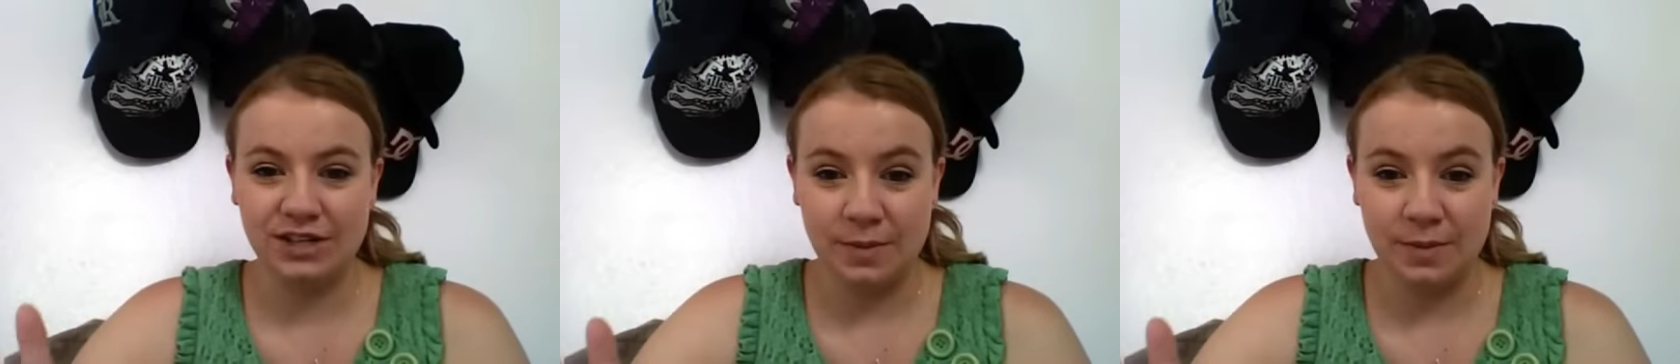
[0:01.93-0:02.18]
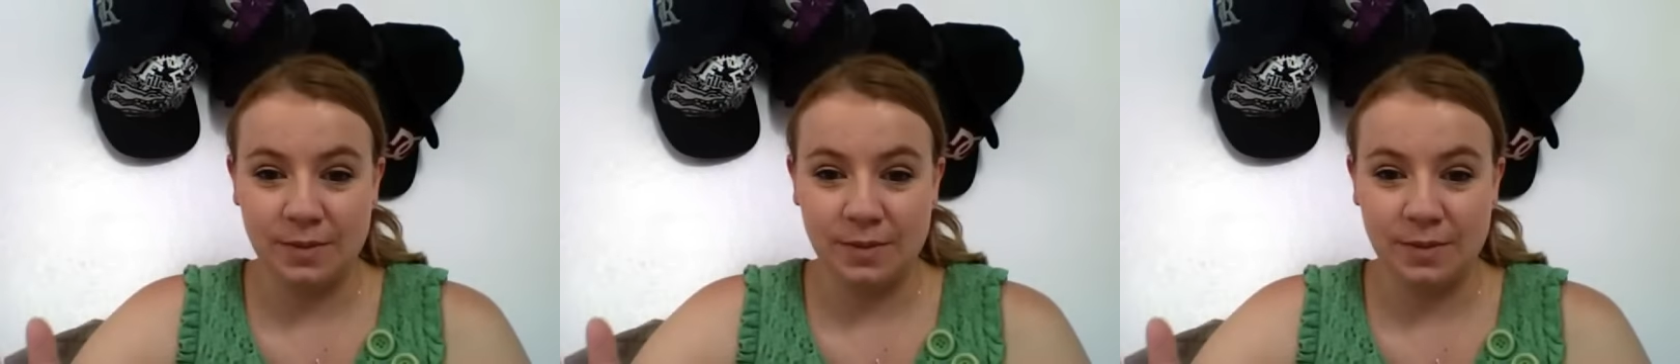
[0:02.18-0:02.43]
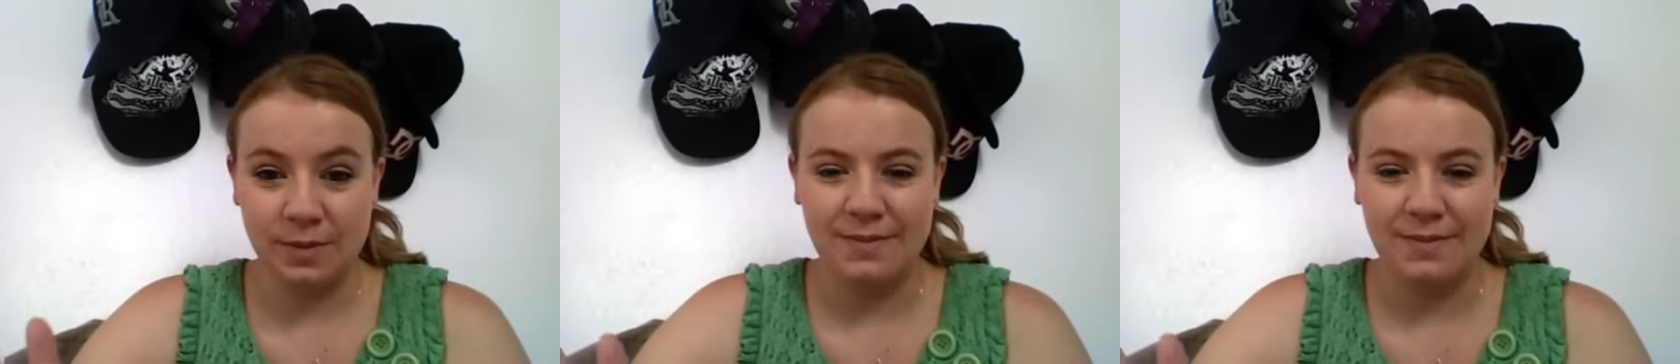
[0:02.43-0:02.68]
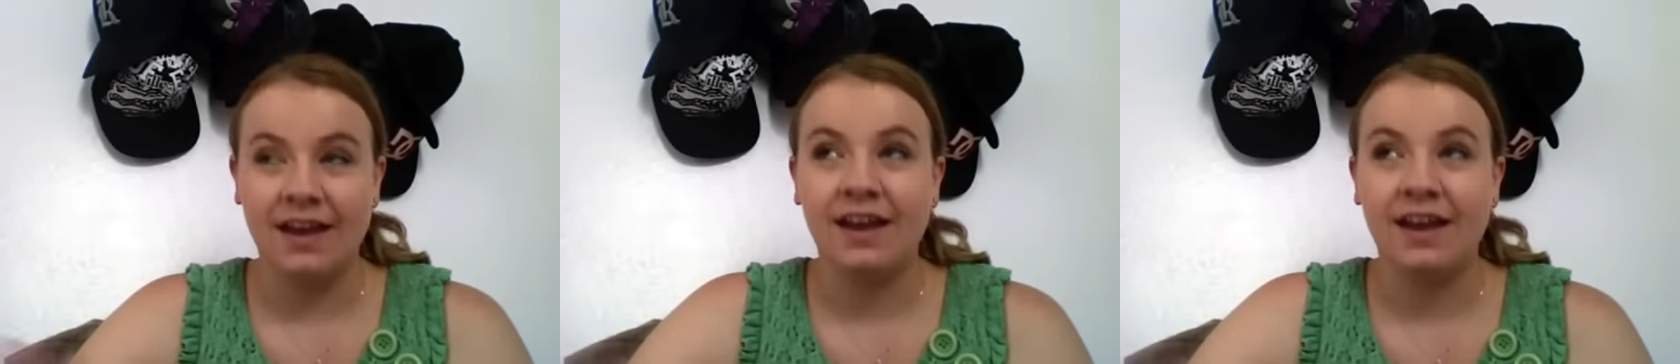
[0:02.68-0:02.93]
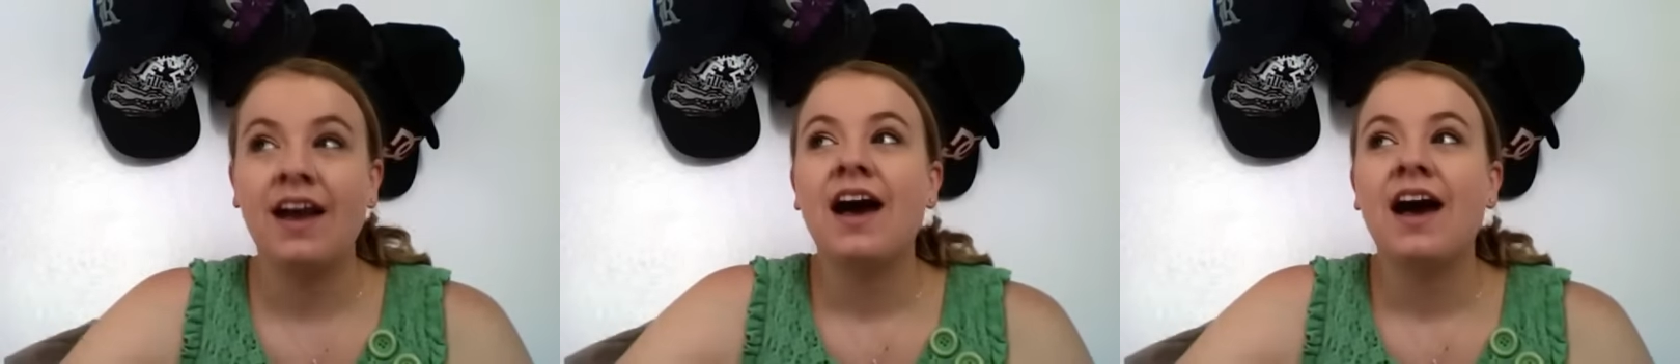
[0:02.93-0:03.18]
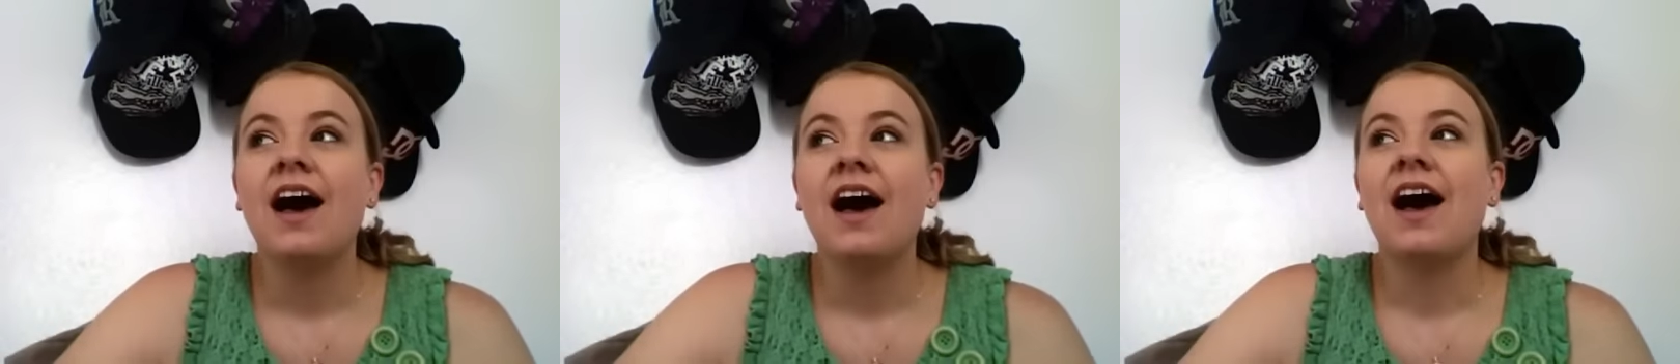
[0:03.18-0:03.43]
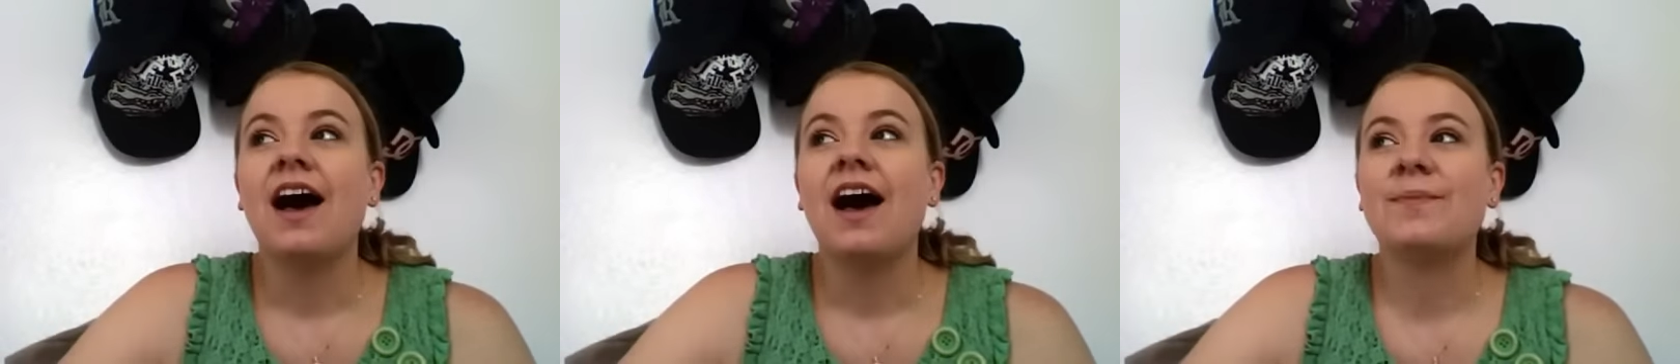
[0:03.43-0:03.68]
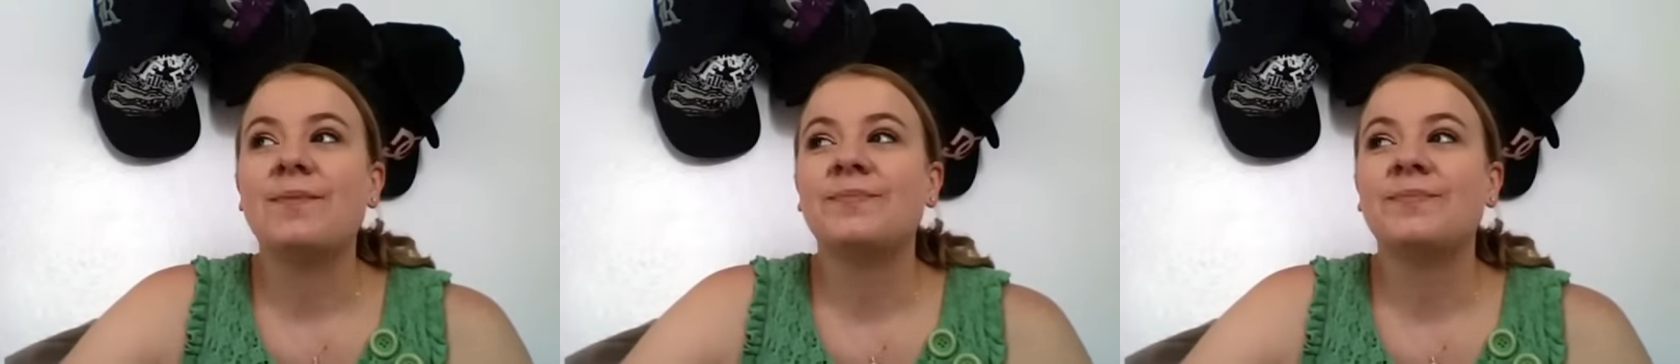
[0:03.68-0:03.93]
please, please, please
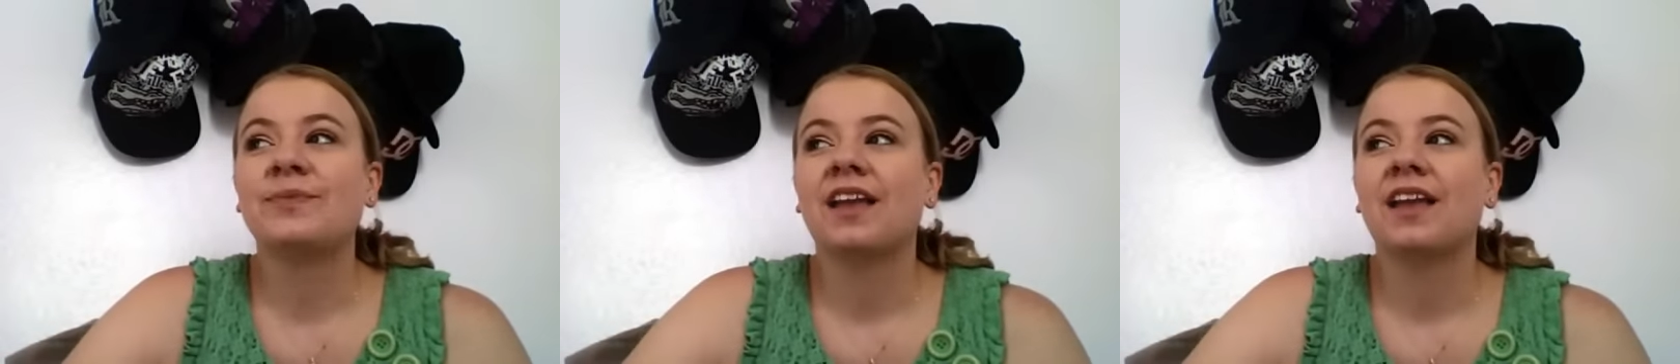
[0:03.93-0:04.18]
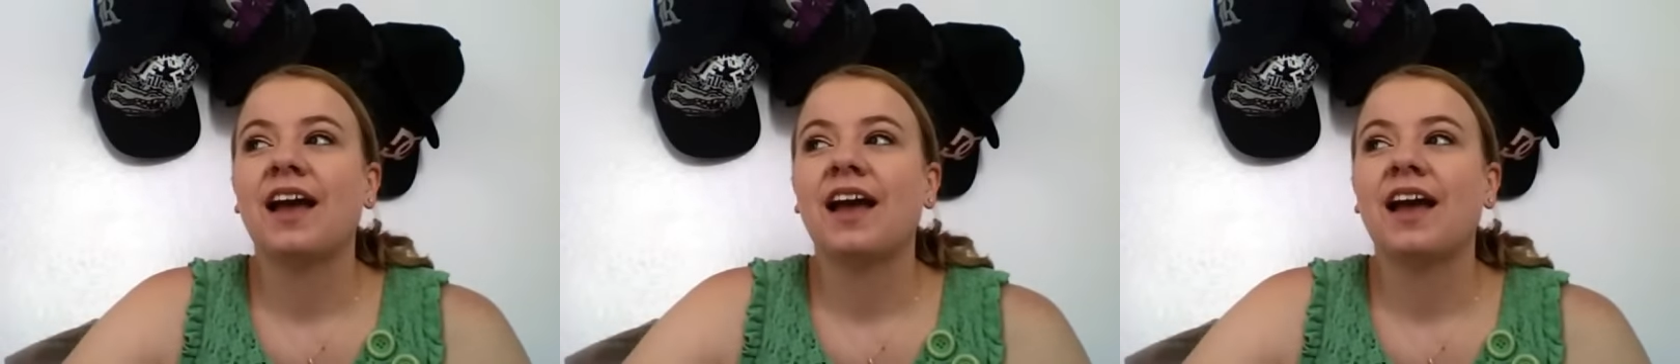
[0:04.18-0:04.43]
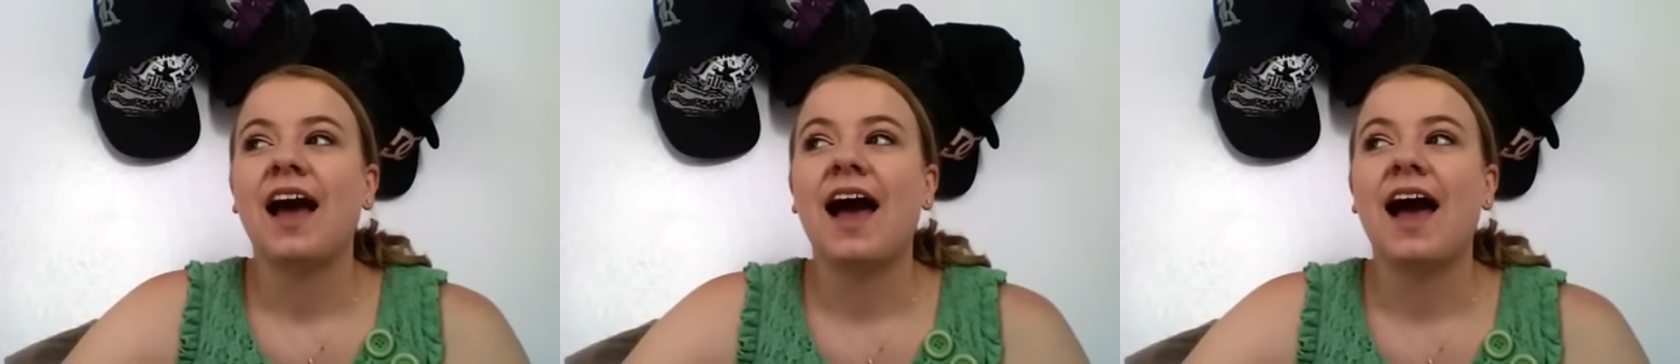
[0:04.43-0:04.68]
don't be mad at me.